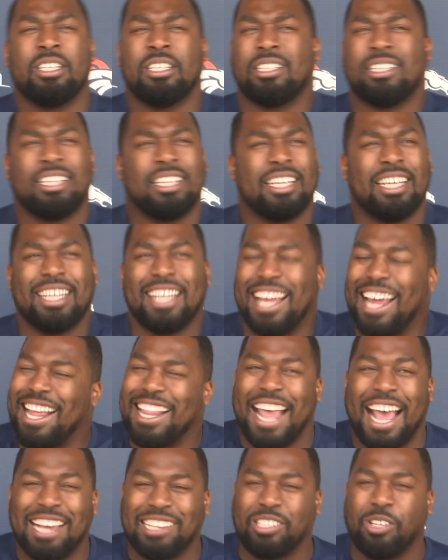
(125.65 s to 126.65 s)
It, it,
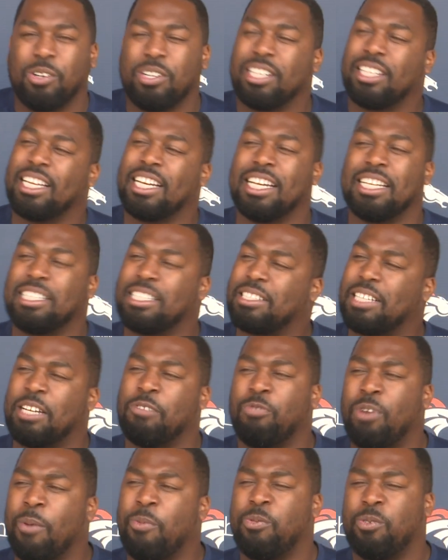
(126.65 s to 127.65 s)
that's the only thing. It just it
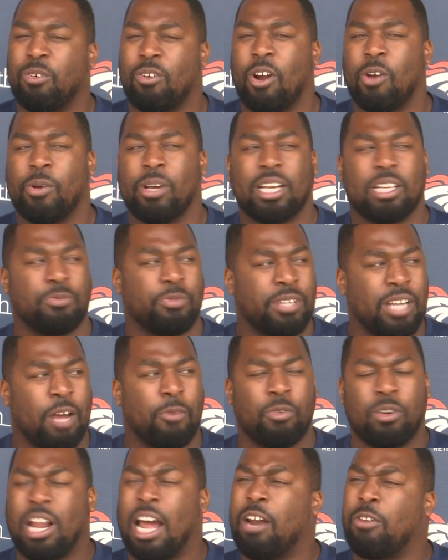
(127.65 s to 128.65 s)
rubs me the wrong way because we're
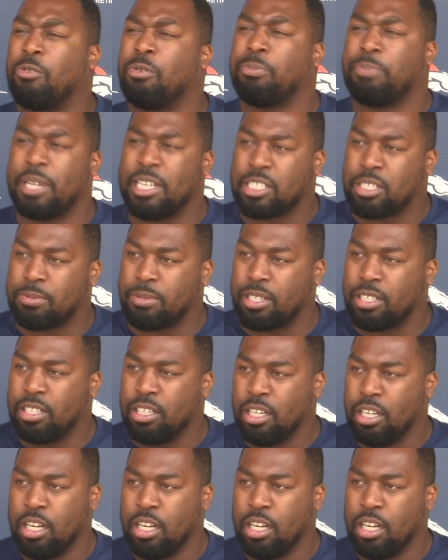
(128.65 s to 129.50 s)
not we're not a replacement.